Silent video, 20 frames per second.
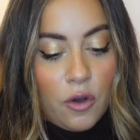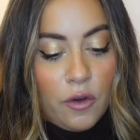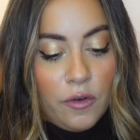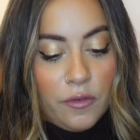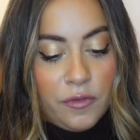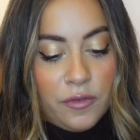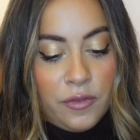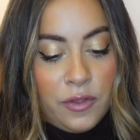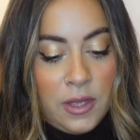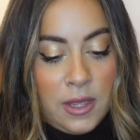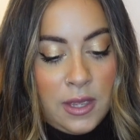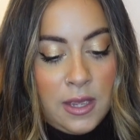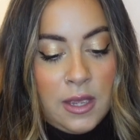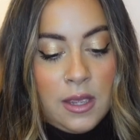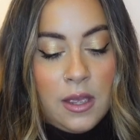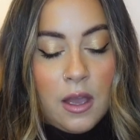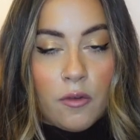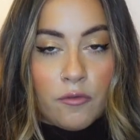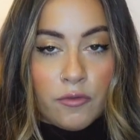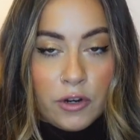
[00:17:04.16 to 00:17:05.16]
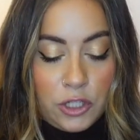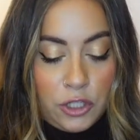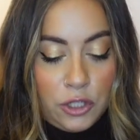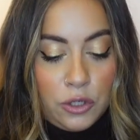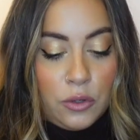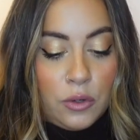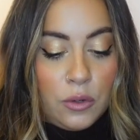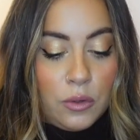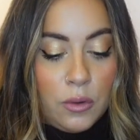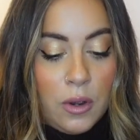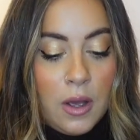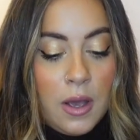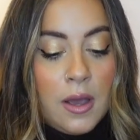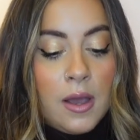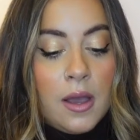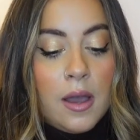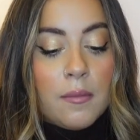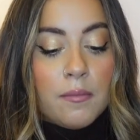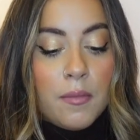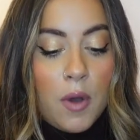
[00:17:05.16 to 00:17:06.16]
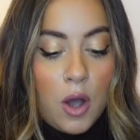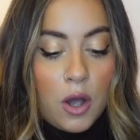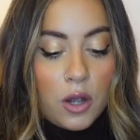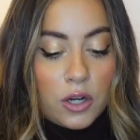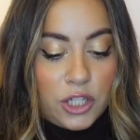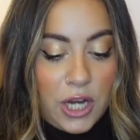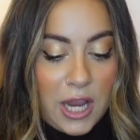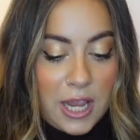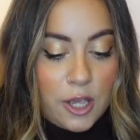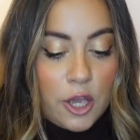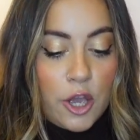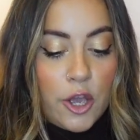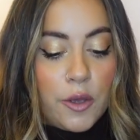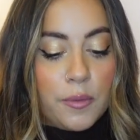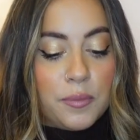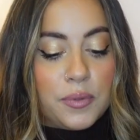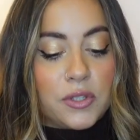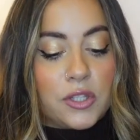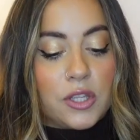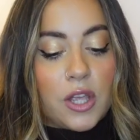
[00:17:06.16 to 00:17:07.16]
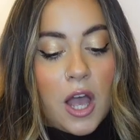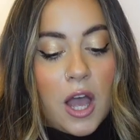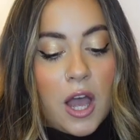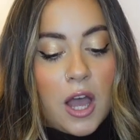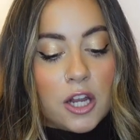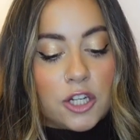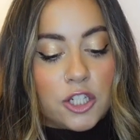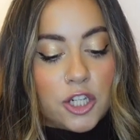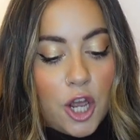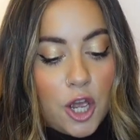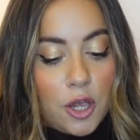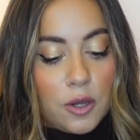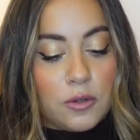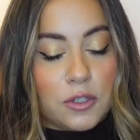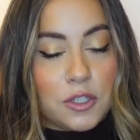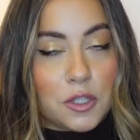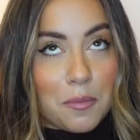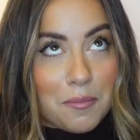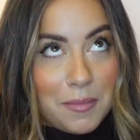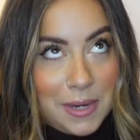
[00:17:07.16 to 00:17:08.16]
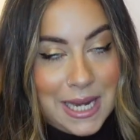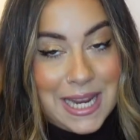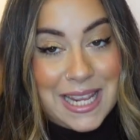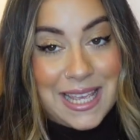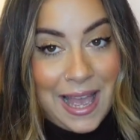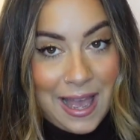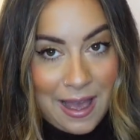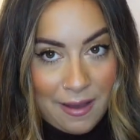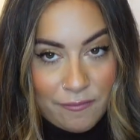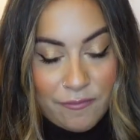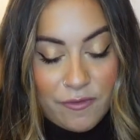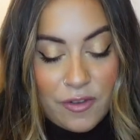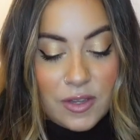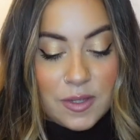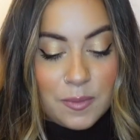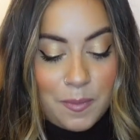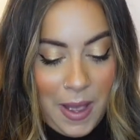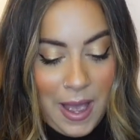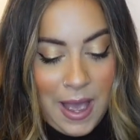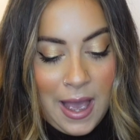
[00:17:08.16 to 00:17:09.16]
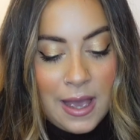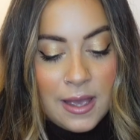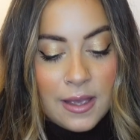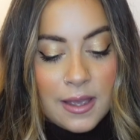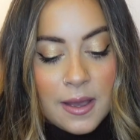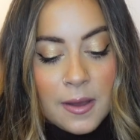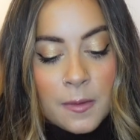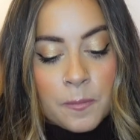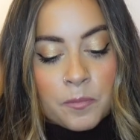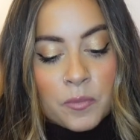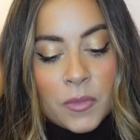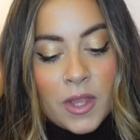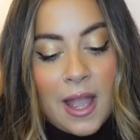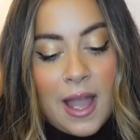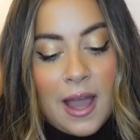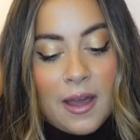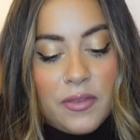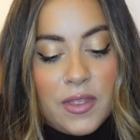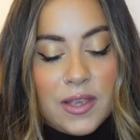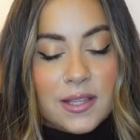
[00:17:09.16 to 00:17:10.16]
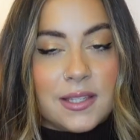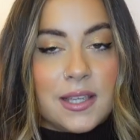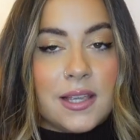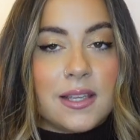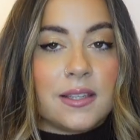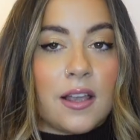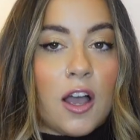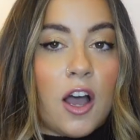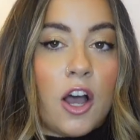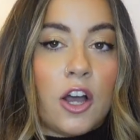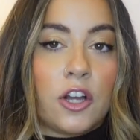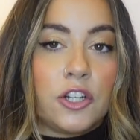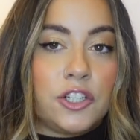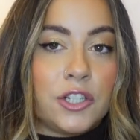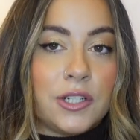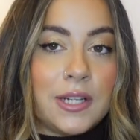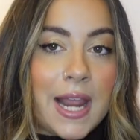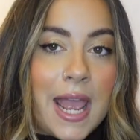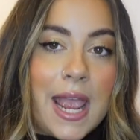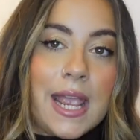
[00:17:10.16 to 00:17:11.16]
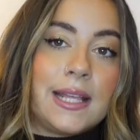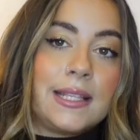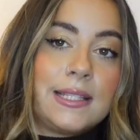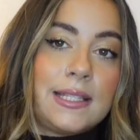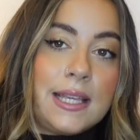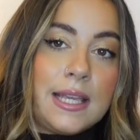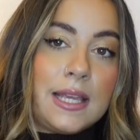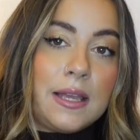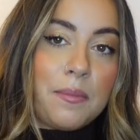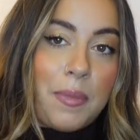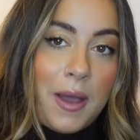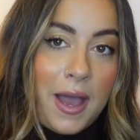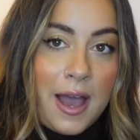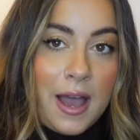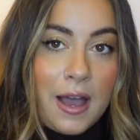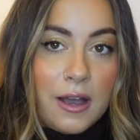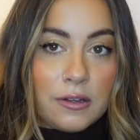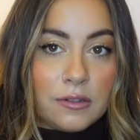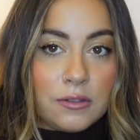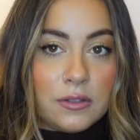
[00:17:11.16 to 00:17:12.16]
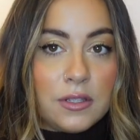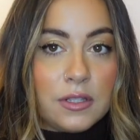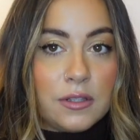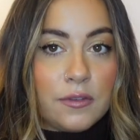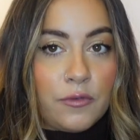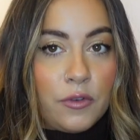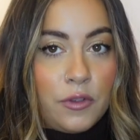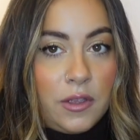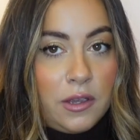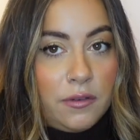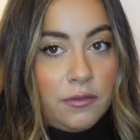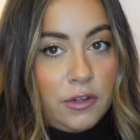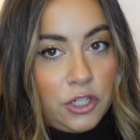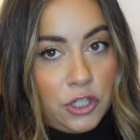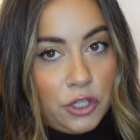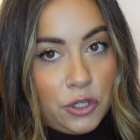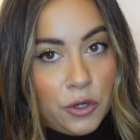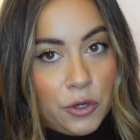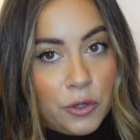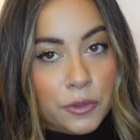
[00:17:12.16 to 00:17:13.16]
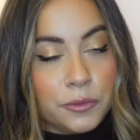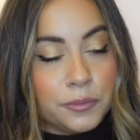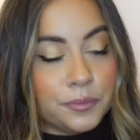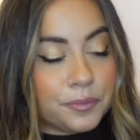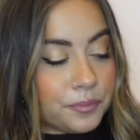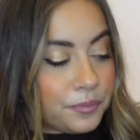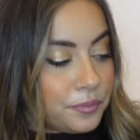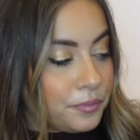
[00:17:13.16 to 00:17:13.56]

of the original Marc Jacobs tote mini canvas bag. And this is £180 for the original.